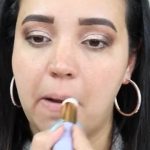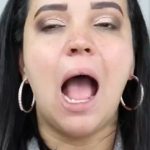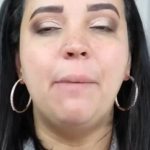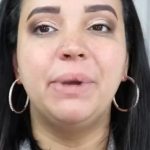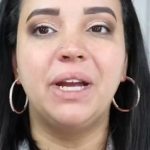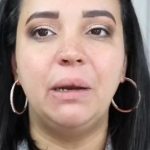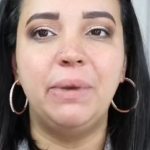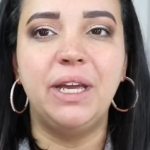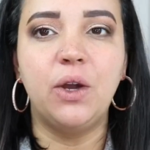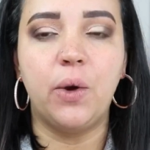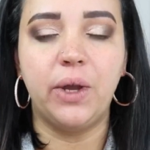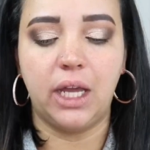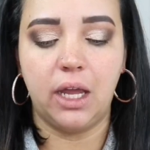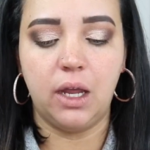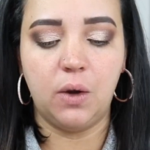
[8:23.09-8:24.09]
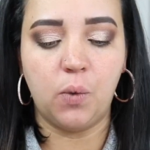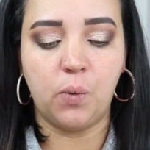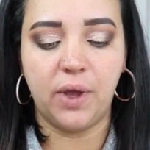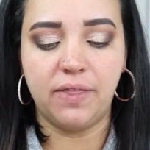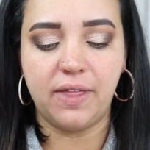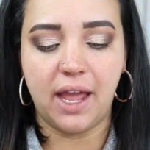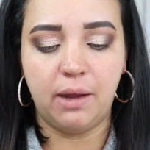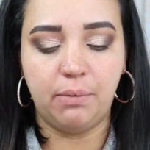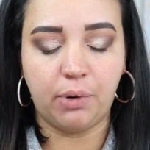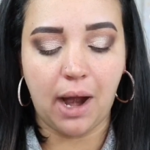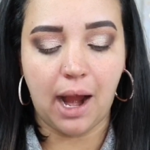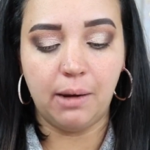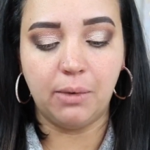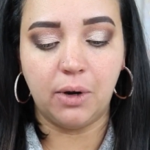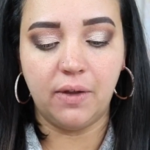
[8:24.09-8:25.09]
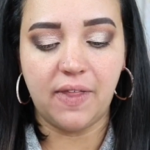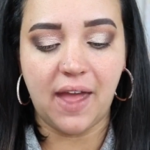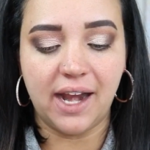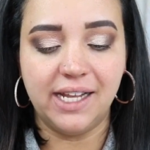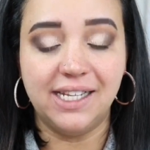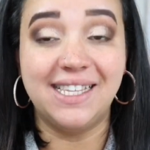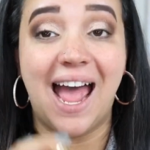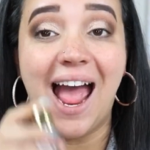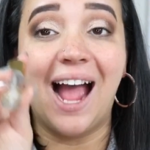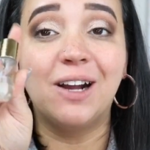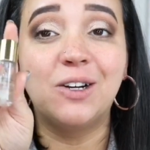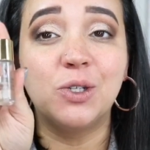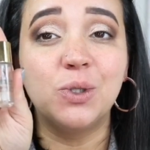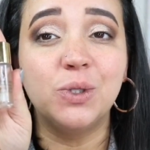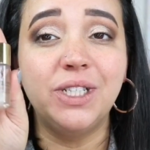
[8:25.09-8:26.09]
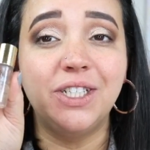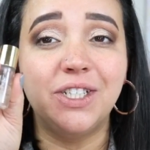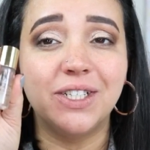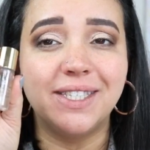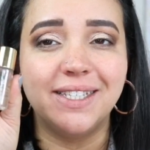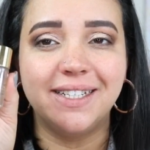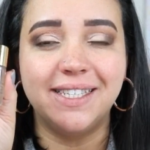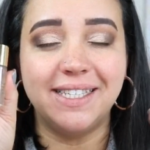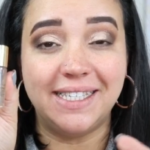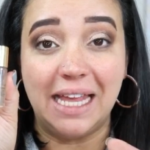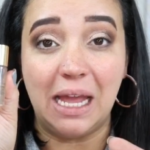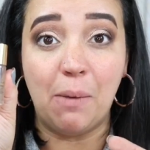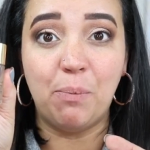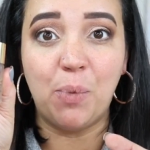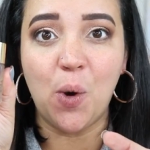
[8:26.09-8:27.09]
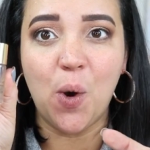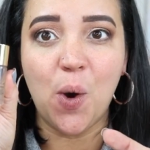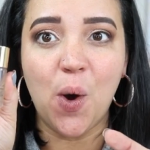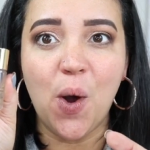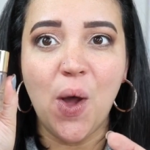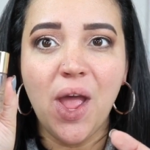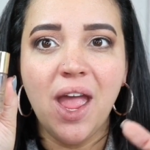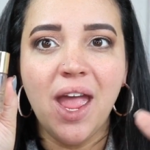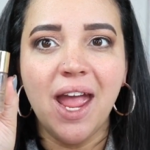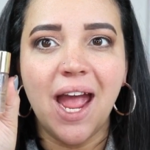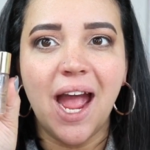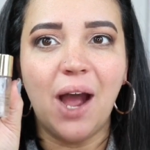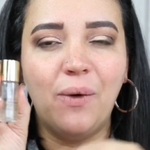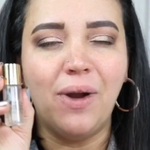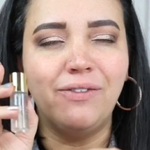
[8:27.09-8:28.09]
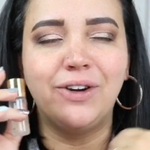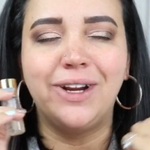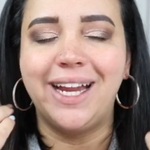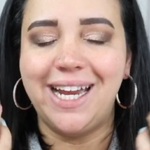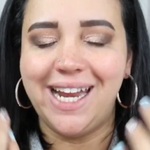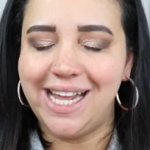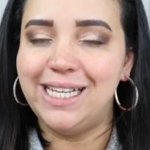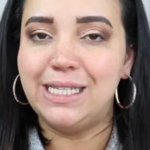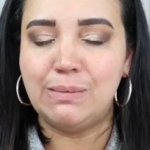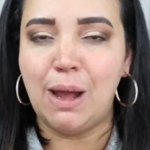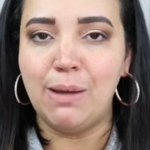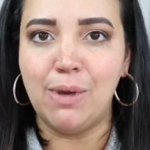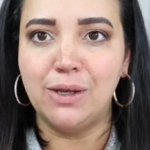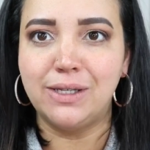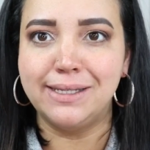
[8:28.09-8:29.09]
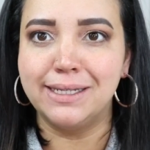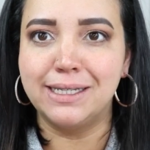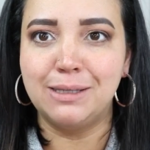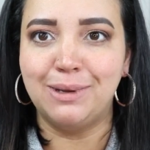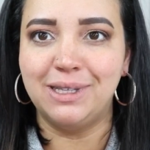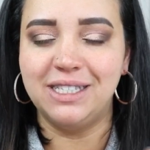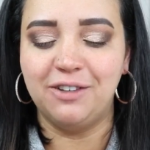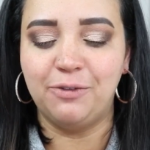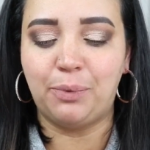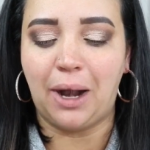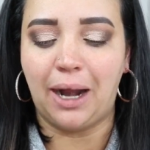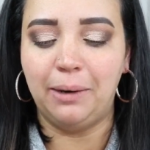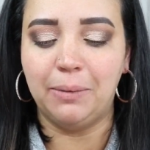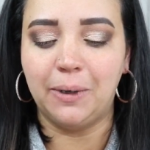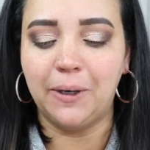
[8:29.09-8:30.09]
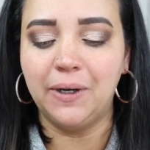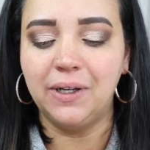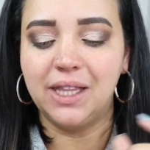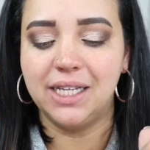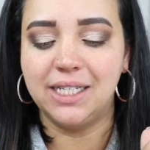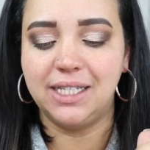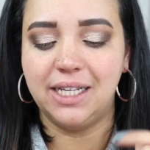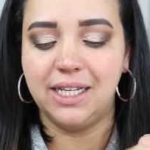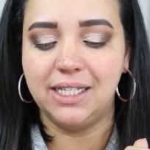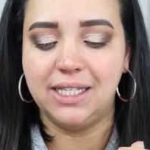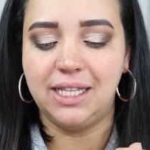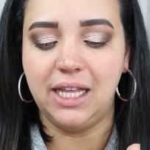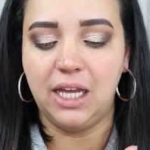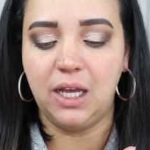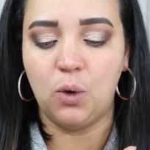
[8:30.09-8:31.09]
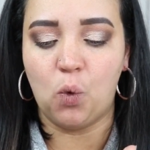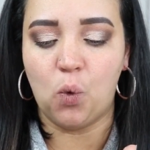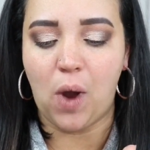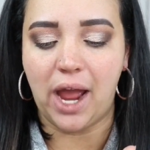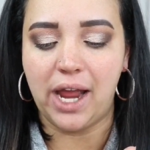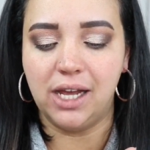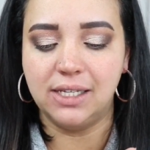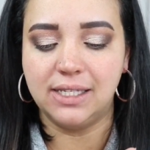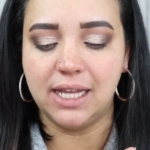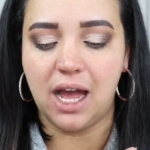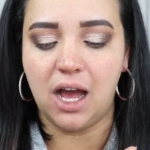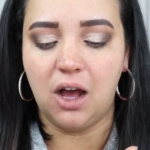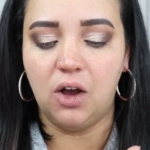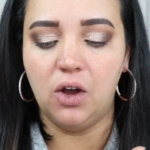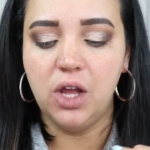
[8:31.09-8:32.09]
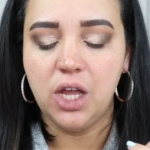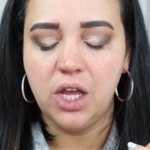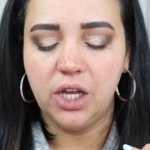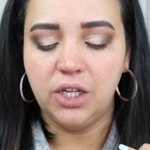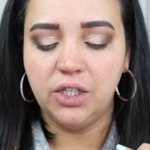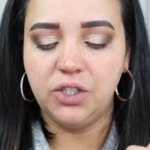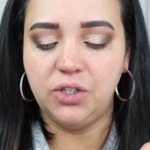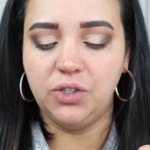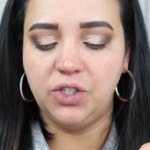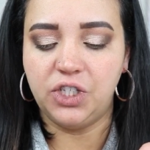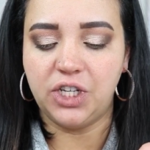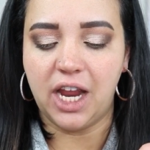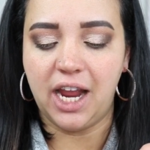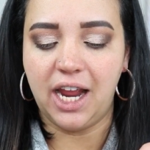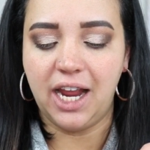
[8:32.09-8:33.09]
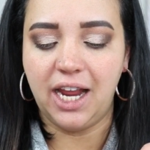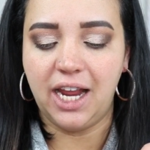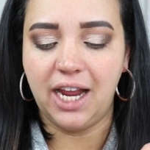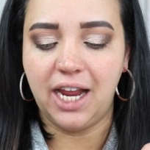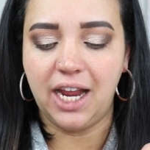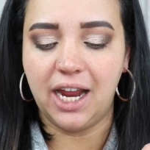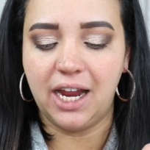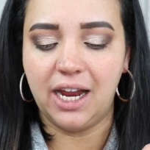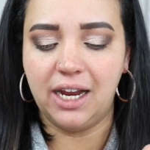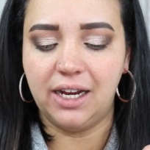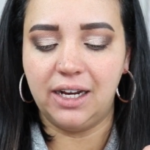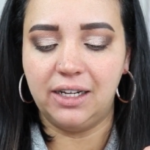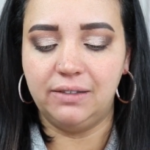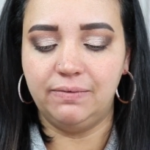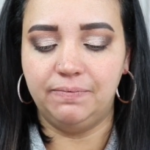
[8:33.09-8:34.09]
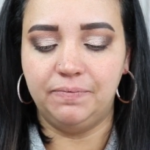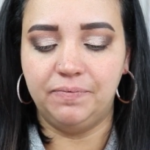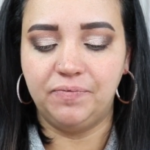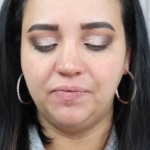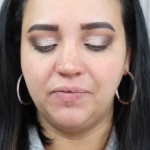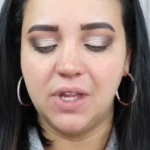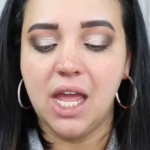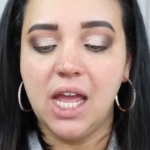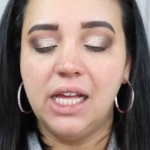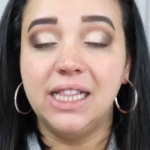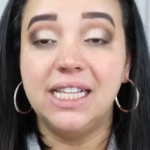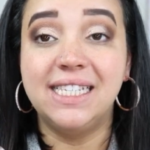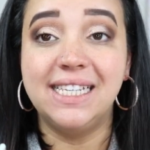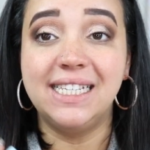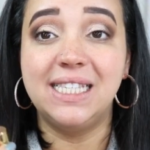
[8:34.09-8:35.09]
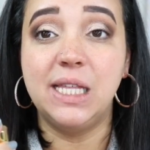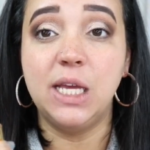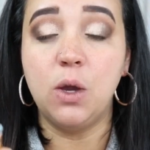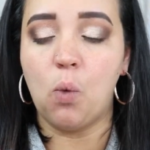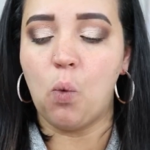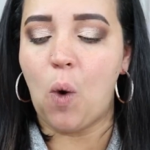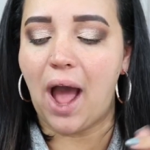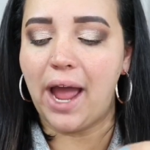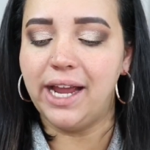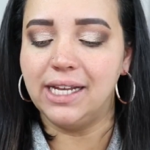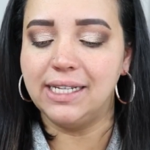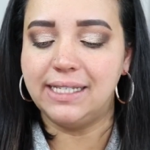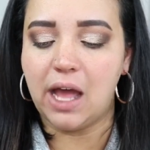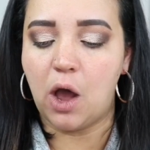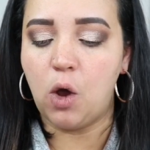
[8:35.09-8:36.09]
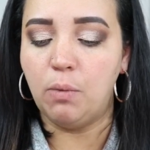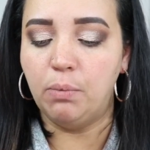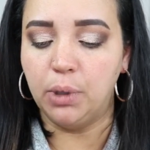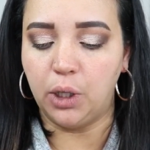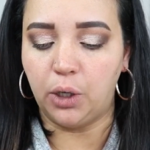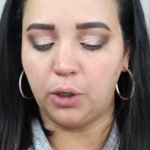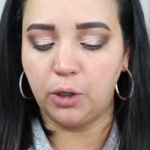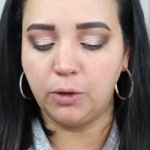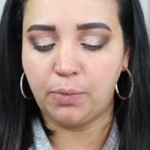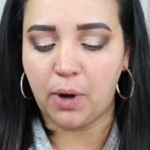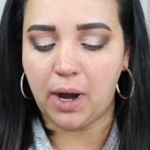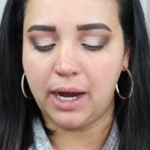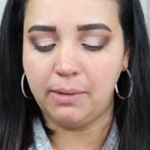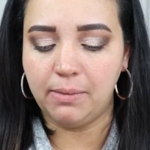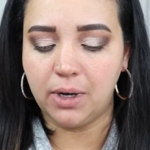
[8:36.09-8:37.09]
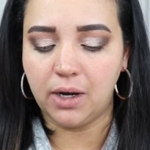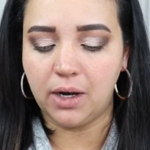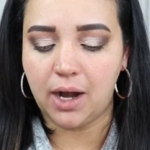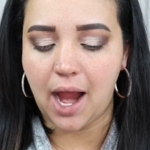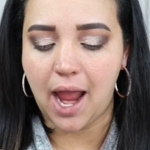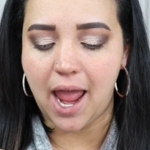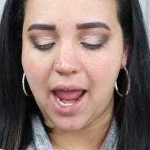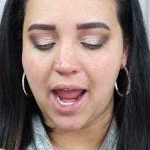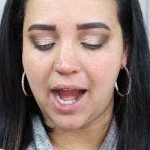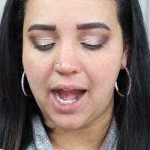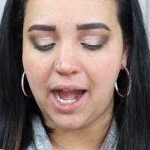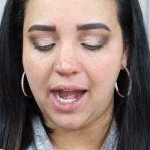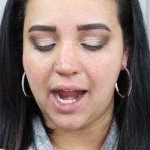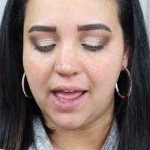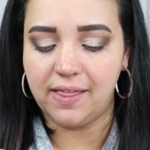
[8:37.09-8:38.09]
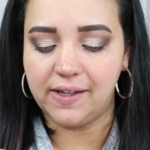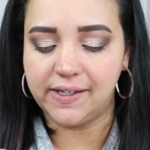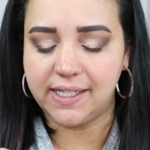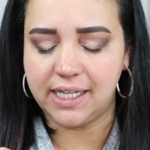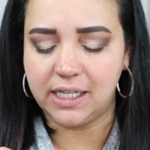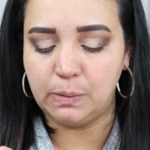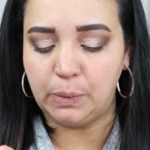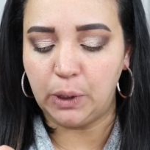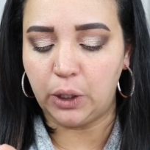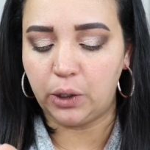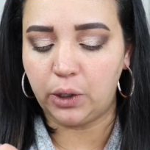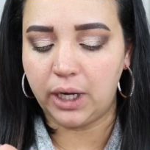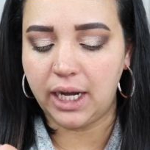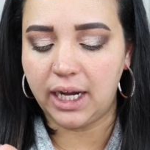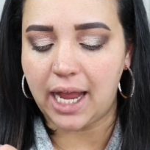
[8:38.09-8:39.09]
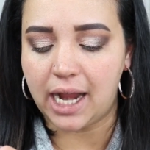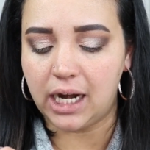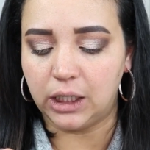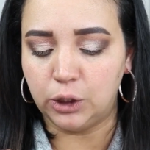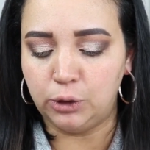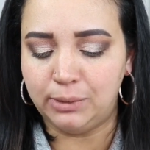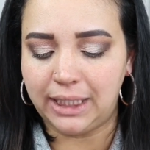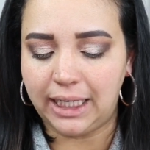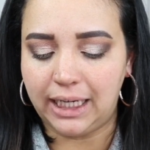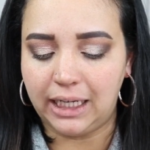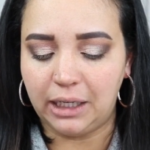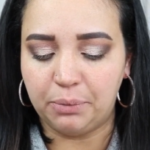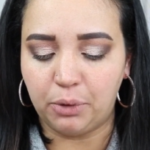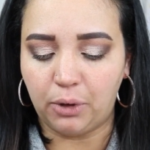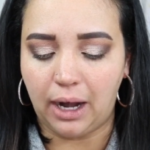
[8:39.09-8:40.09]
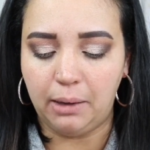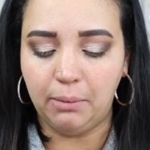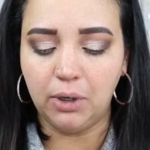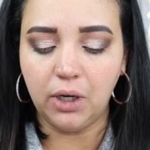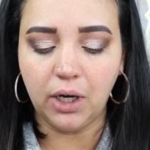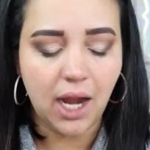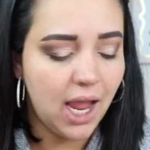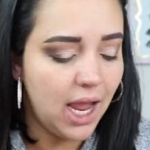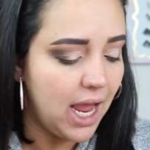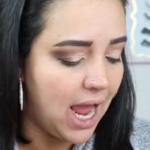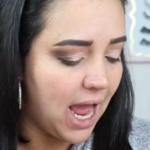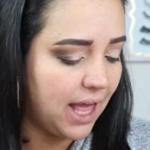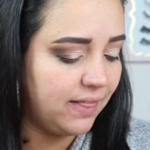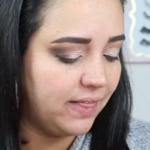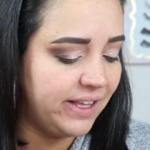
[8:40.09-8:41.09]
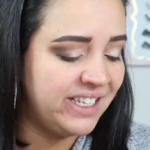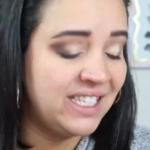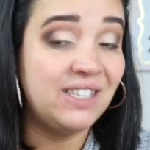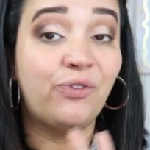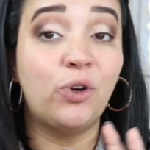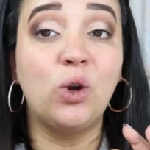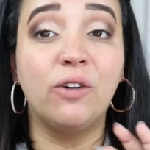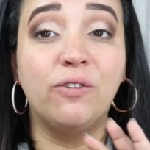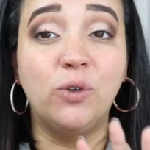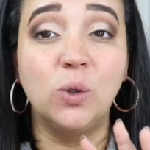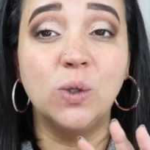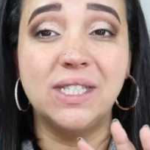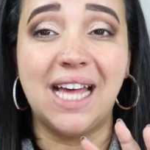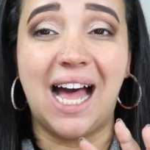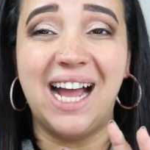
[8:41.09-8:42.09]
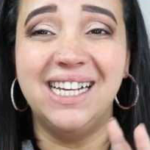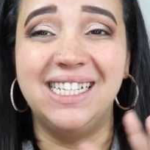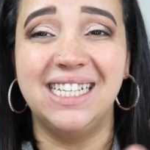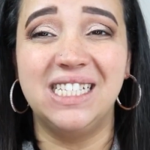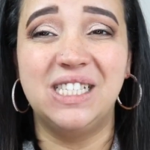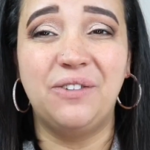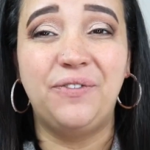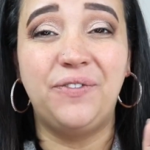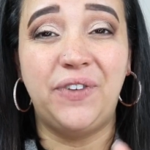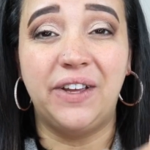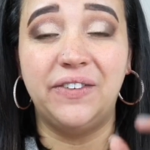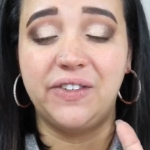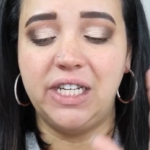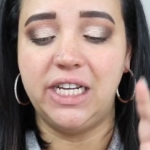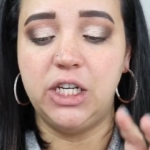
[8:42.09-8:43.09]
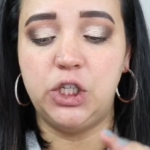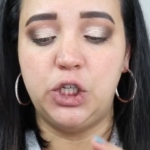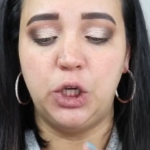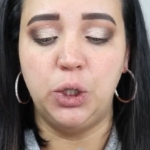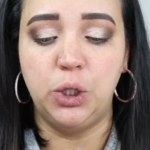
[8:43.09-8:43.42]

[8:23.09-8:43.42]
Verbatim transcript: I'm gonna be going in with a primer that is actually just a sample. However, it is my most expensive primer. This is the YSL Touche. This is the YSL Blur Primer, and this is blurring and illuminating primer. And this for a full size is $52.